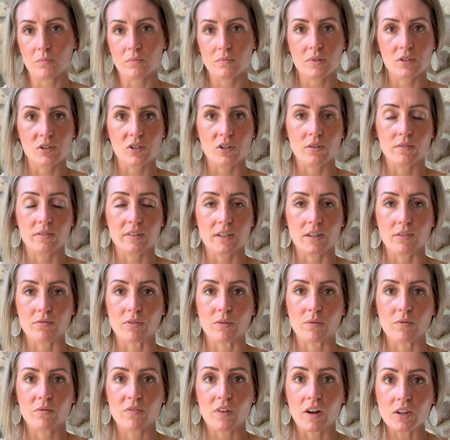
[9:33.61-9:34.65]
serve a
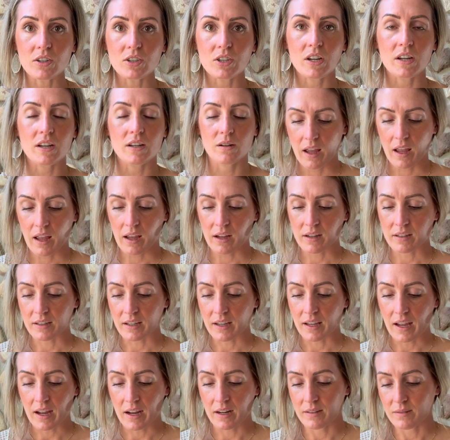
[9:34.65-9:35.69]
different function. And
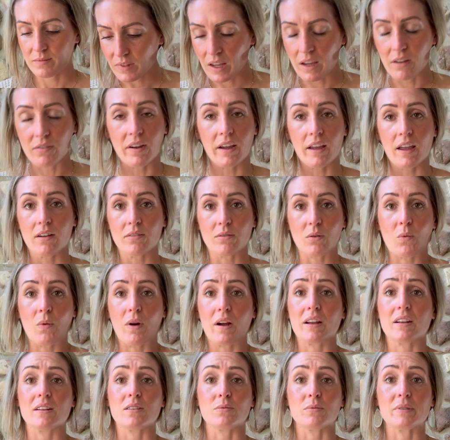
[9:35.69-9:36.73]
again, if I ever
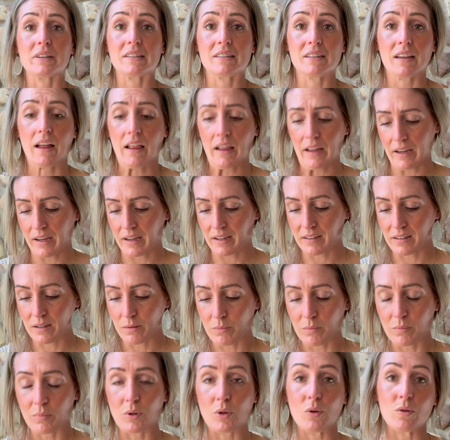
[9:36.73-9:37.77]
wanted to resell it, it's
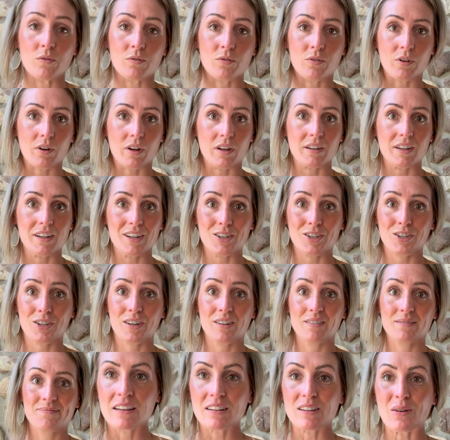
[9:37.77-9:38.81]
in beautiful
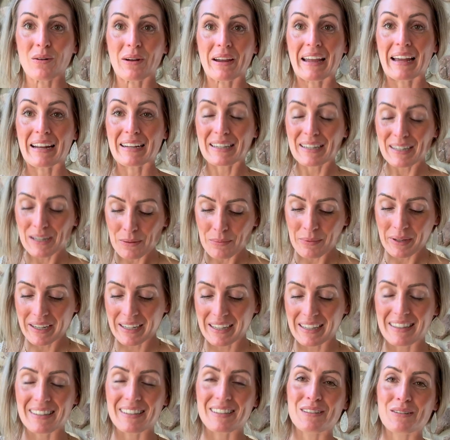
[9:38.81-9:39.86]
condition. So I ended up
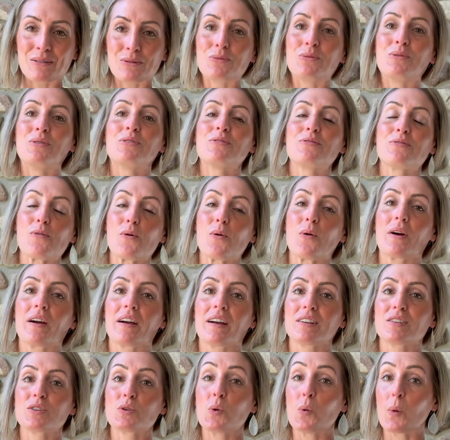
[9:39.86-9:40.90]
getting the stool for
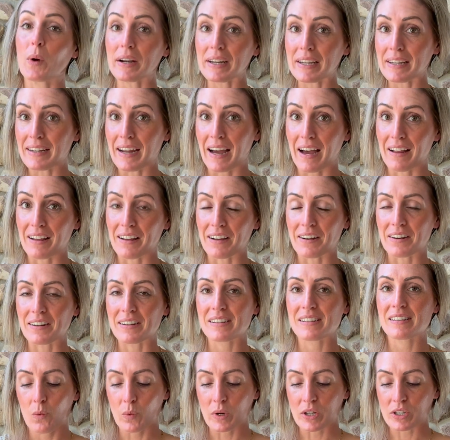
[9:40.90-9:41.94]

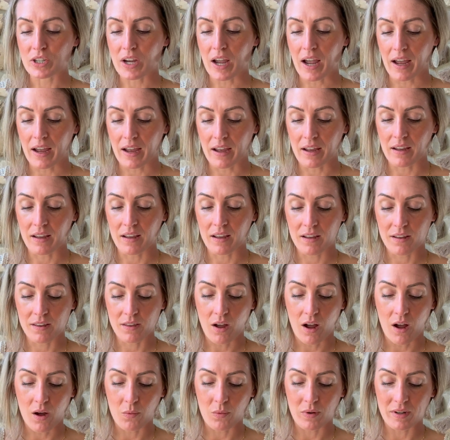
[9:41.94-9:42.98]
$20, which I
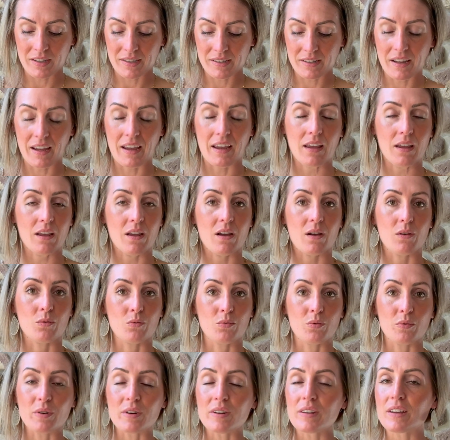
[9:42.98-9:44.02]
thought was a
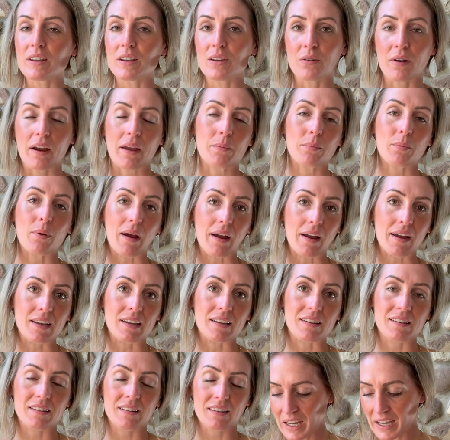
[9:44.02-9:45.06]
really great
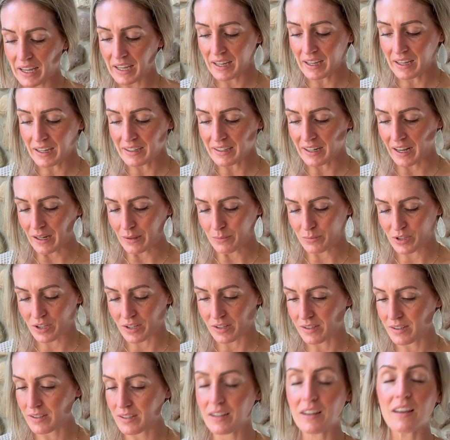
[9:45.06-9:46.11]
price, and I'm
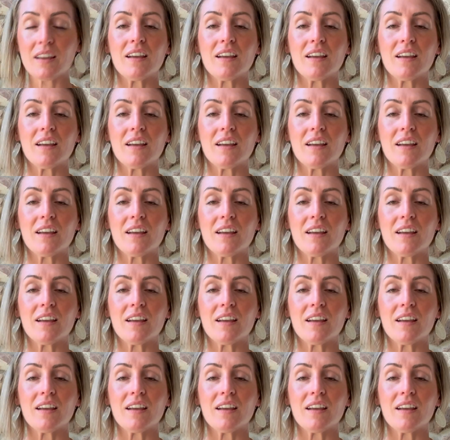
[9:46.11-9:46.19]
just